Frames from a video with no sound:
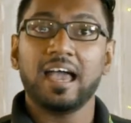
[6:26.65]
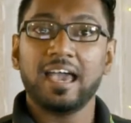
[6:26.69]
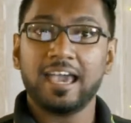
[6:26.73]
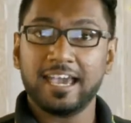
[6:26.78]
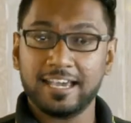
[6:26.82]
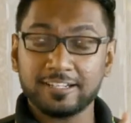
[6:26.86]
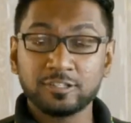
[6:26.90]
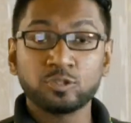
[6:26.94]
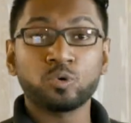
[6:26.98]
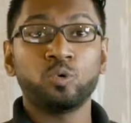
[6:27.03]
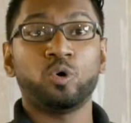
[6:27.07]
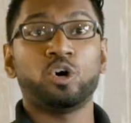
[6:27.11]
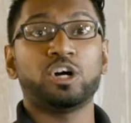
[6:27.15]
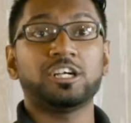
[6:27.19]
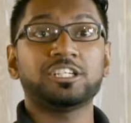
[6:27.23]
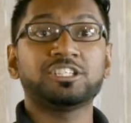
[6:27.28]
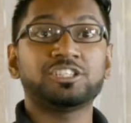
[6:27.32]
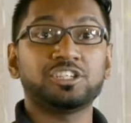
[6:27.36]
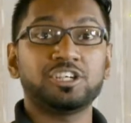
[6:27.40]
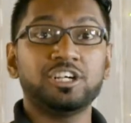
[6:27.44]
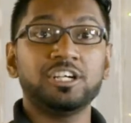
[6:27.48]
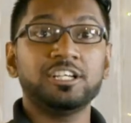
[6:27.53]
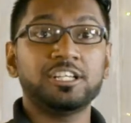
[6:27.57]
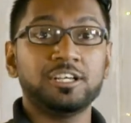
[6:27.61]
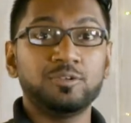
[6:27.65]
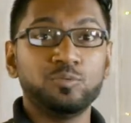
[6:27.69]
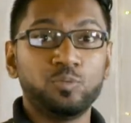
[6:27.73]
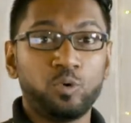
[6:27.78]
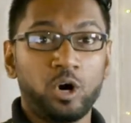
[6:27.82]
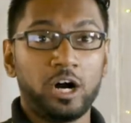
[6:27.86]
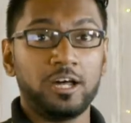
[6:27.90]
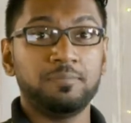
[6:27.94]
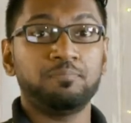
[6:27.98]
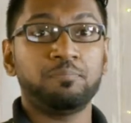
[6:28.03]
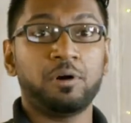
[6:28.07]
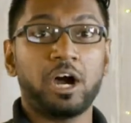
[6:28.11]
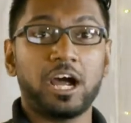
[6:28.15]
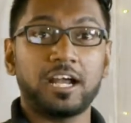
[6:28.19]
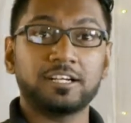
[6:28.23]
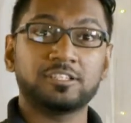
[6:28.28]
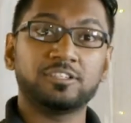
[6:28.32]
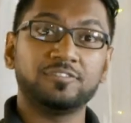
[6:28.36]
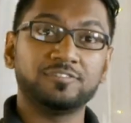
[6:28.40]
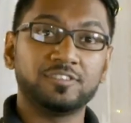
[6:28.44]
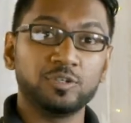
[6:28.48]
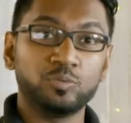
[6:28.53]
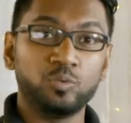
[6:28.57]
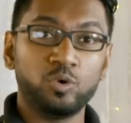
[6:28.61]
headquartered in one
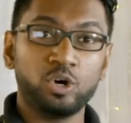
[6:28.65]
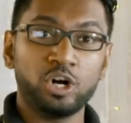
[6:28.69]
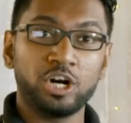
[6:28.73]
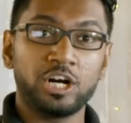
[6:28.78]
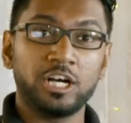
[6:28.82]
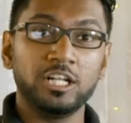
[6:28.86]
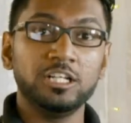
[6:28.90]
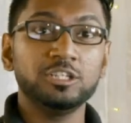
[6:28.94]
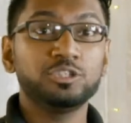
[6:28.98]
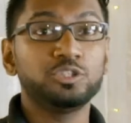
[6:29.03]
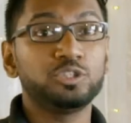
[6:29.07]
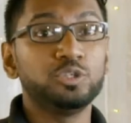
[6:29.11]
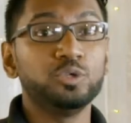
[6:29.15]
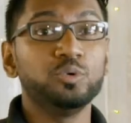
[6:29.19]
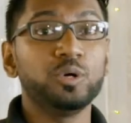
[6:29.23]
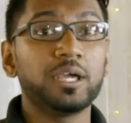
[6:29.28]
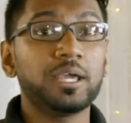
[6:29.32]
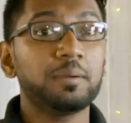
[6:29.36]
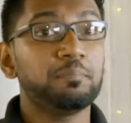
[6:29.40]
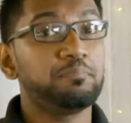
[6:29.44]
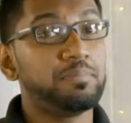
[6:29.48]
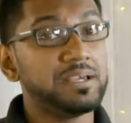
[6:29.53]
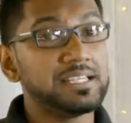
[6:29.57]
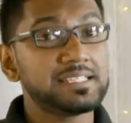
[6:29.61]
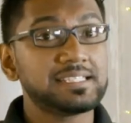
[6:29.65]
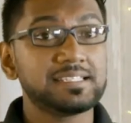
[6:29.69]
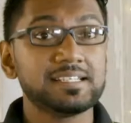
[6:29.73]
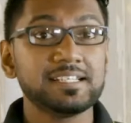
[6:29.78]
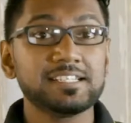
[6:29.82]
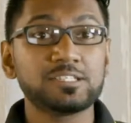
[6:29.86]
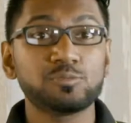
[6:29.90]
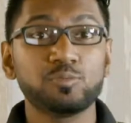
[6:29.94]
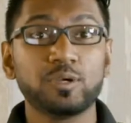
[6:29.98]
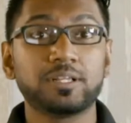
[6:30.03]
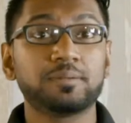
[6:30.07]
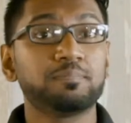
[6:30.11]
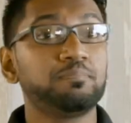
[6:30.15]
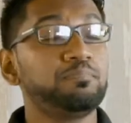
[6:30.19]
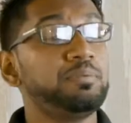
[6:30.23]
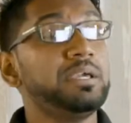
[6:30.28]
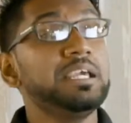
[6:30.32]
part of the world doing business with